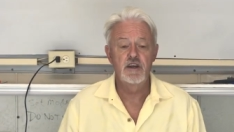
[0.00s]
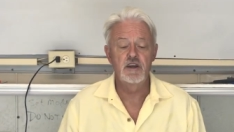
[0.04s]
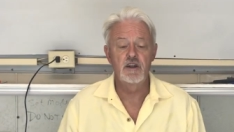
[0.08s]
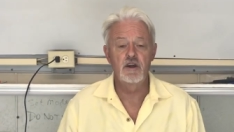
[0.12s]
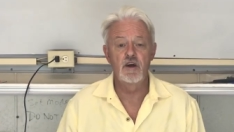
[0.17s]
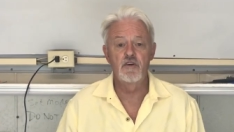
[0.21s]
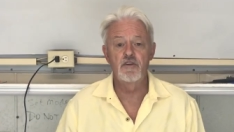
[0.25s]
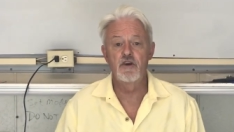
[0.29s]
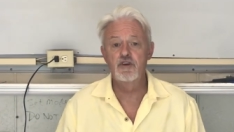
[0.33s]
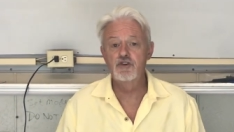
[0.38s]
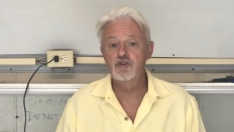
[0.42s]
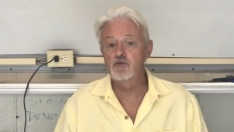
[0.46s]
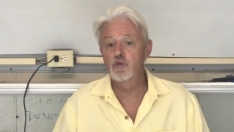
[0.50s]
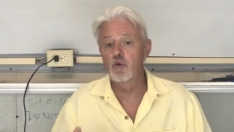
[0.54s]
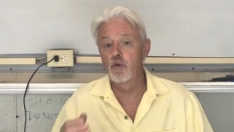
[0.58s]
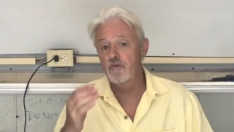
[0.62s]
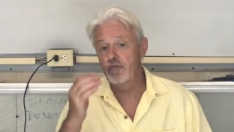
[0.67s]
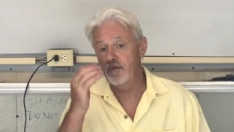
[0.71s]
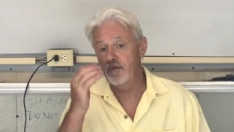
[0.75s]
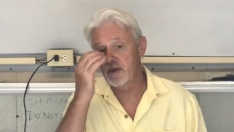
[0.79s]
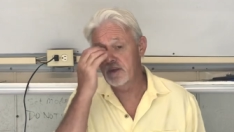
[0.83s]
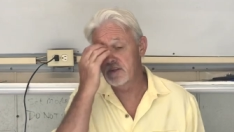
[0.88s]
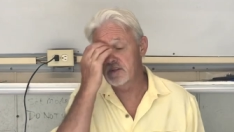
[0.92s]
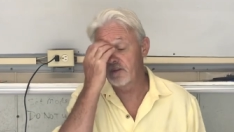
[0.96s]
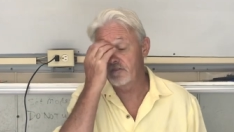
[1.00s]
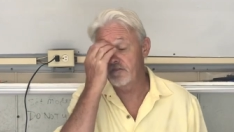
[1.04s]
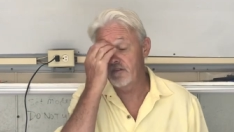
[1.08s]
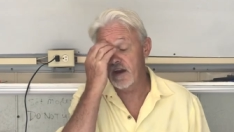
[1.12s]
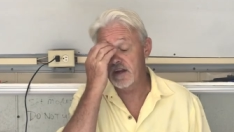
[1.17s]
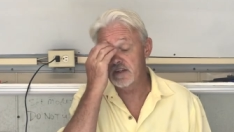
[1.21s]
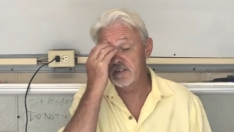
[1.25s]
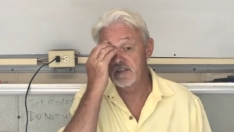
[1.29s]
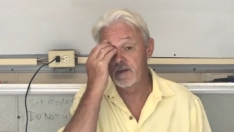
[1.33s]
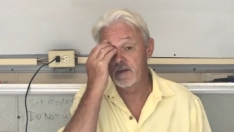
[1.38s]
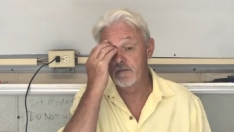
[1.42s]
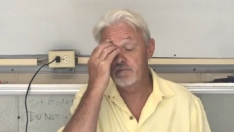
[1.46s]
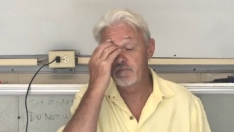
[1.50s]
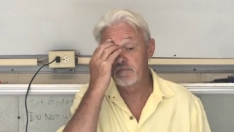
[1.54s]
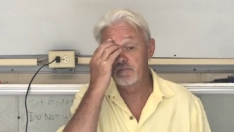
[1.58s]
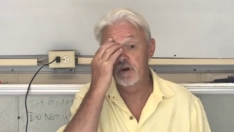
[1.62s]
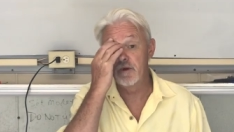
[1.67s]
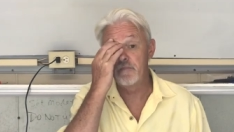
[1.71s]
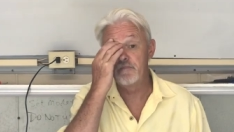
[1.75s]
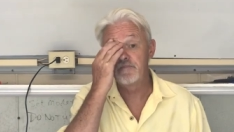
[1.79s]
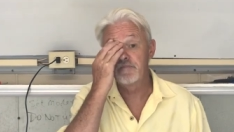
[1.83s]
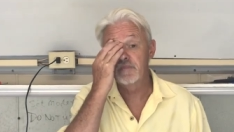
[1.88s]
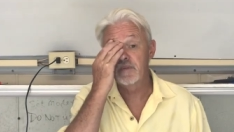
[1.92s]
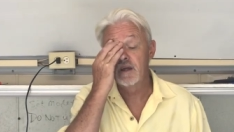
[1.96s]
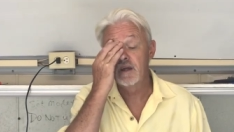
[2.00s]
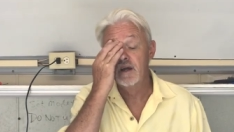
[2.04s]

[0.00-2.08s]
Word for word: You know, those are all things that affect it. But,